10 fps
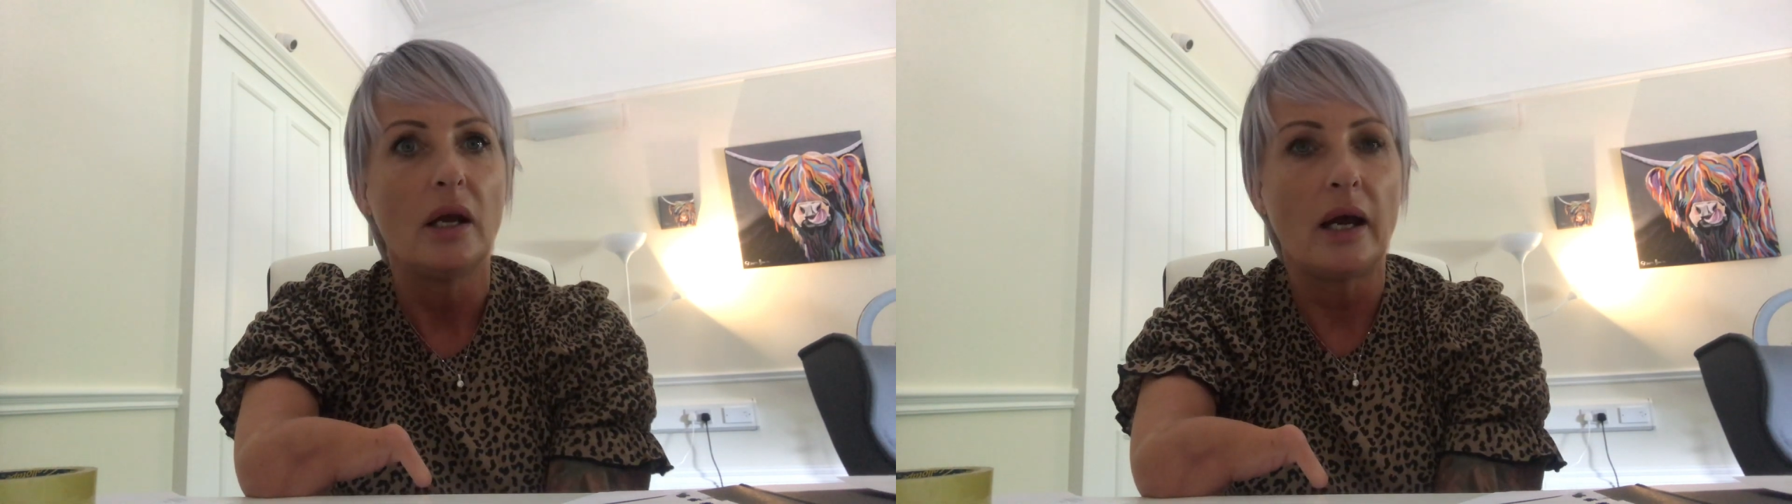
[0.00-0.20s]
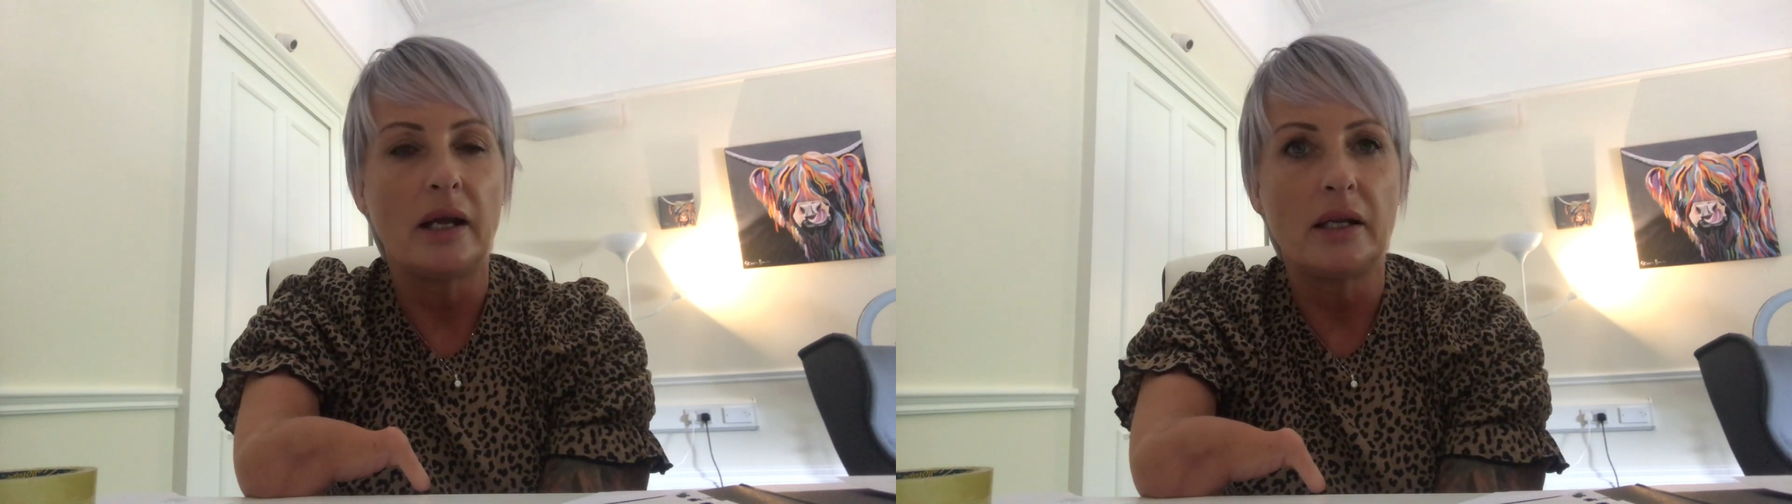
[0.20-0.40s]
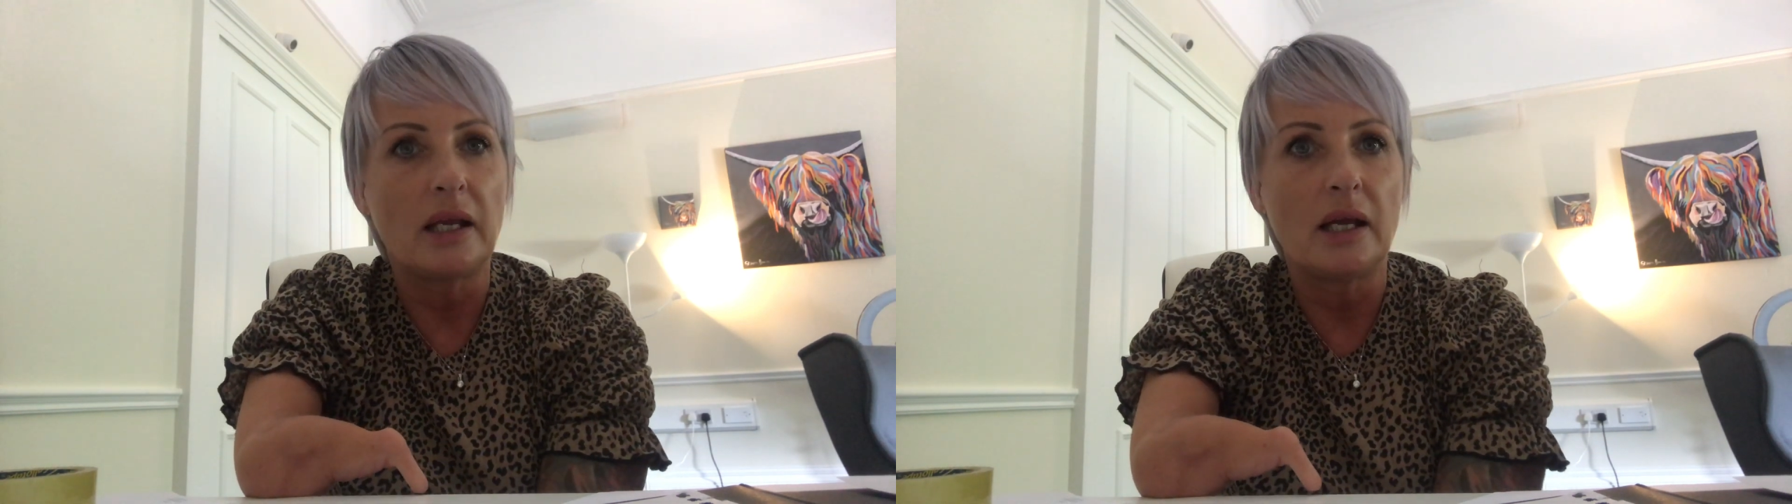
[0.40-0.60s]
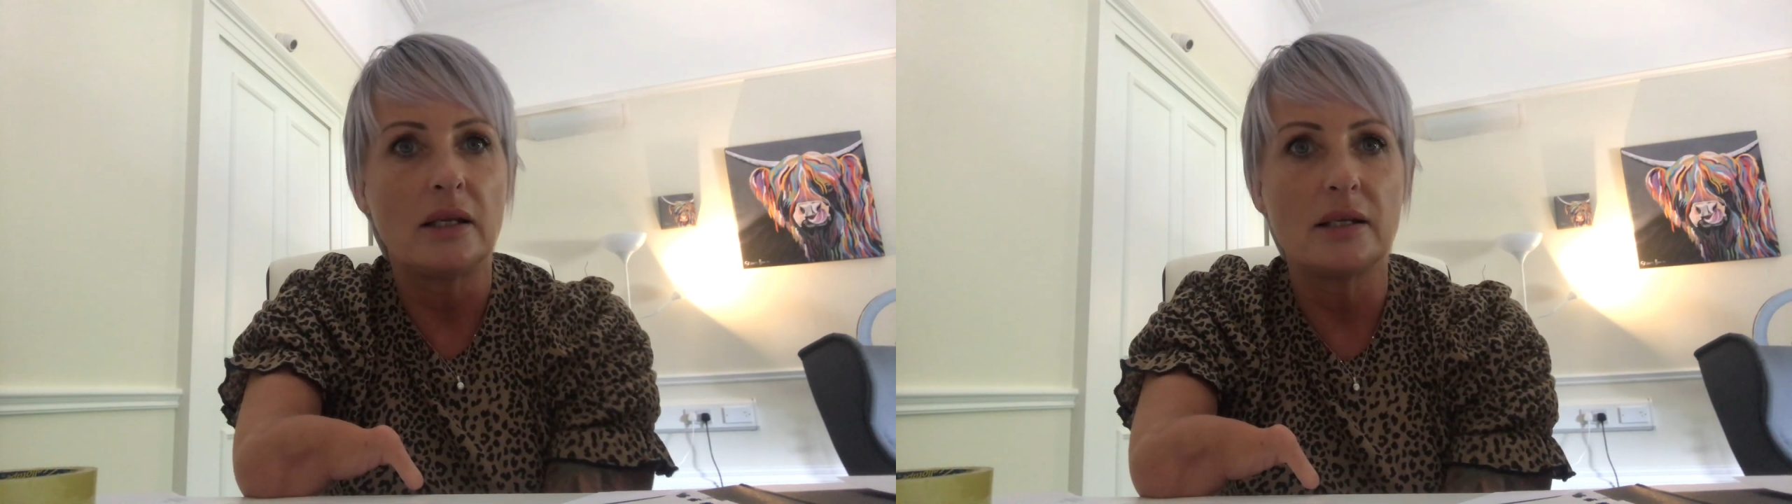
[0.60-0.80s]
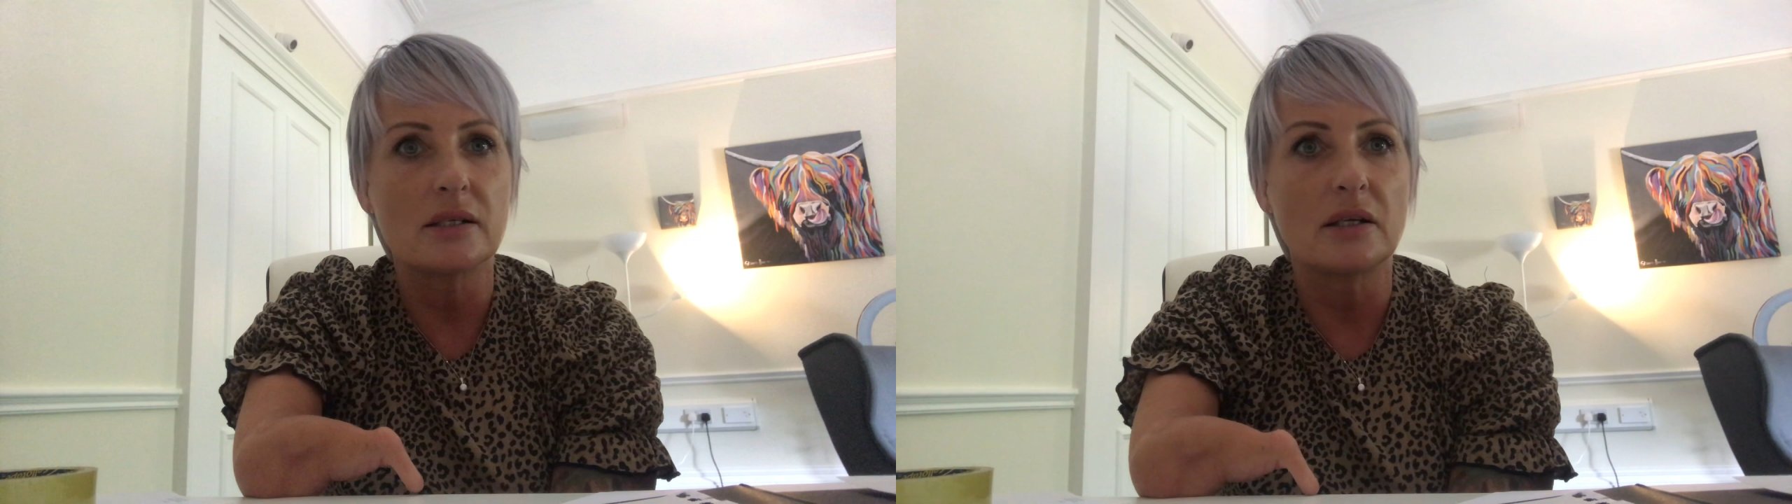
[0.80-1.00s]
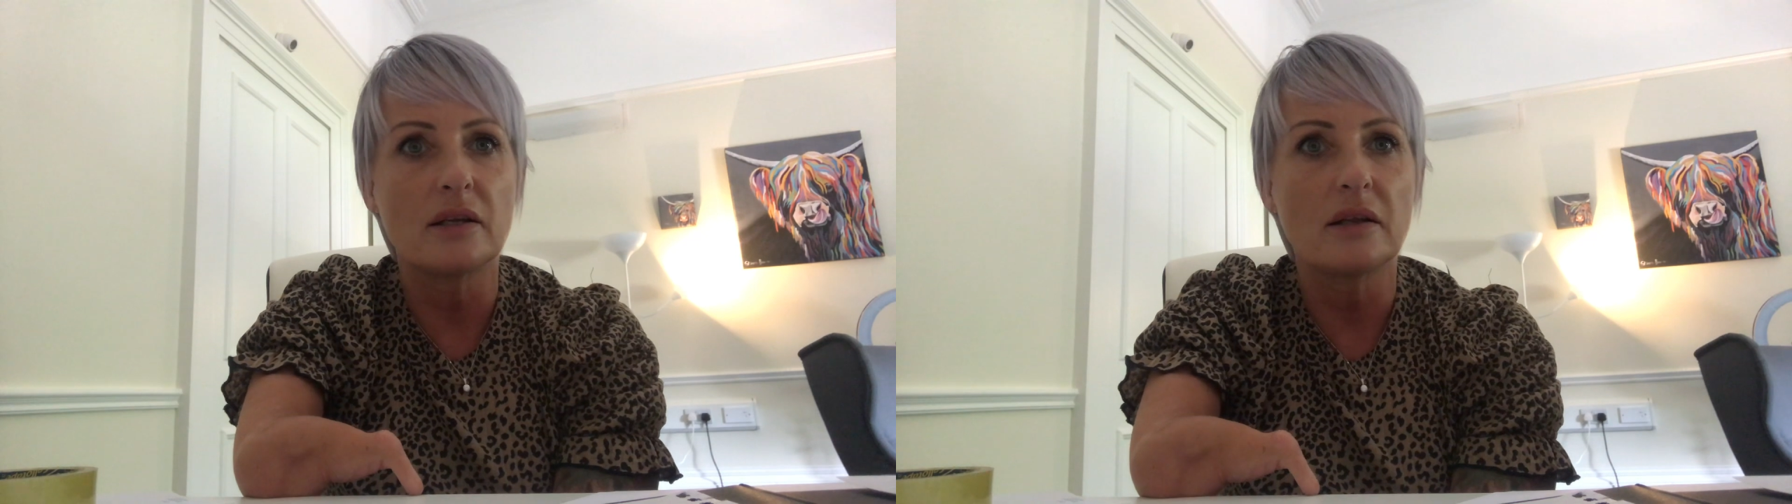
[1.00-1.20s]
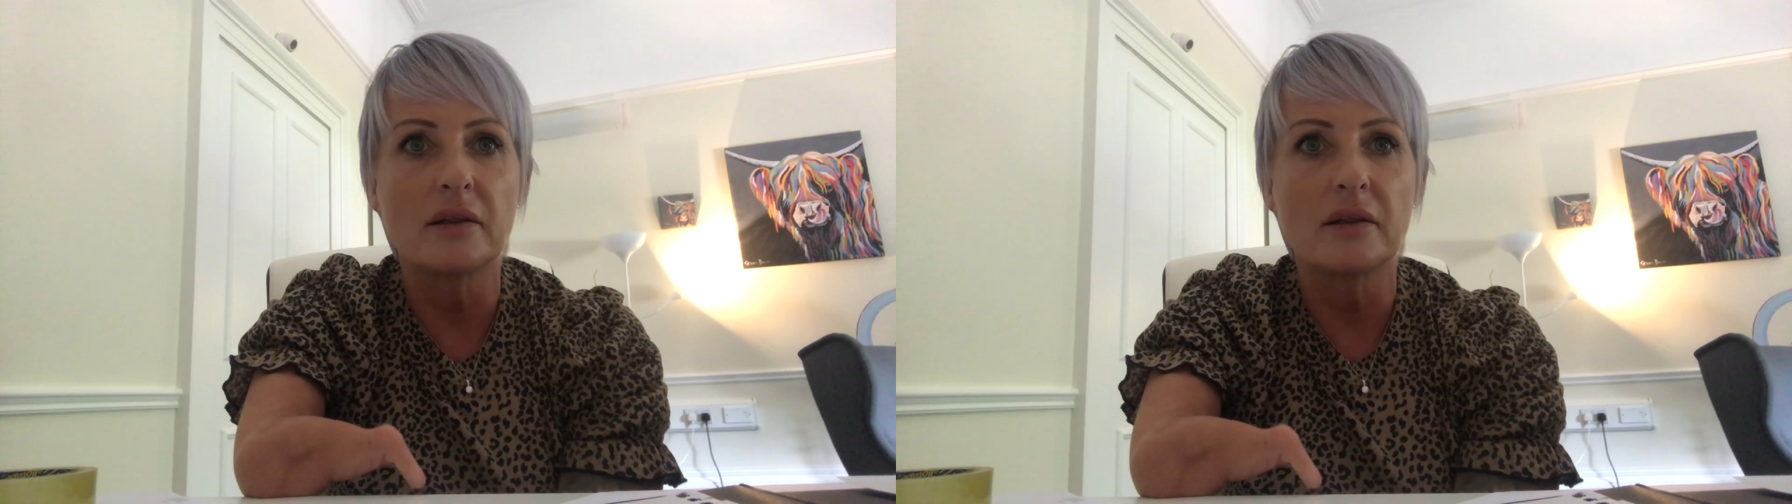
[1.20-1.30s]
And again, there's another